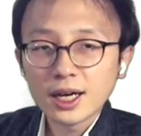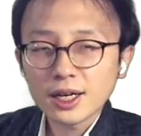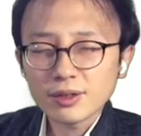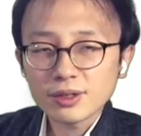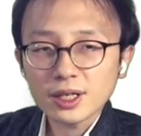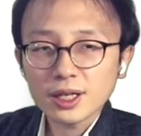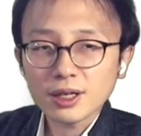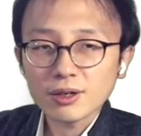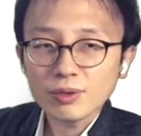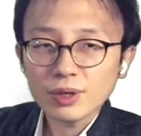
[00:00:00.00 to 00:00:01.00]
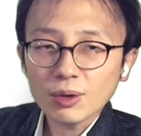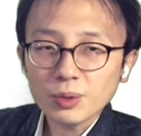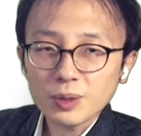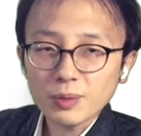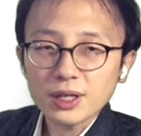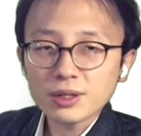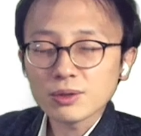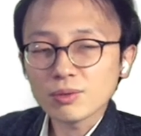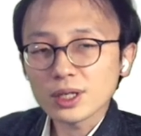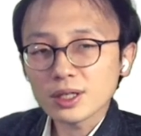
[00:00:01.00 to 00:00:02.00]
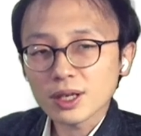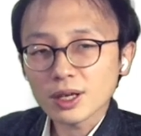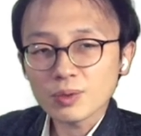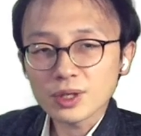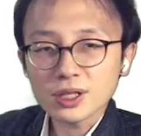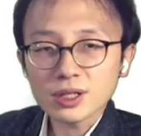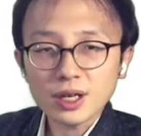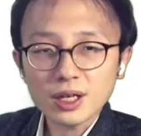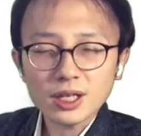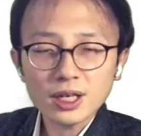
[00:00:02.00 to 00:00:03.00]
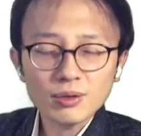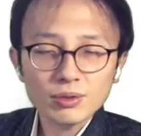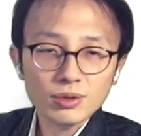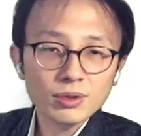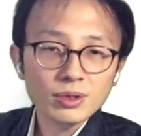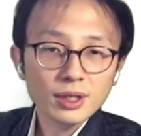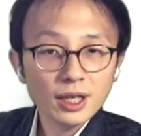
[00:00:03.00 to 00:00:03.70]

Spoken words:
And then we optimize with FPGA CAD tools,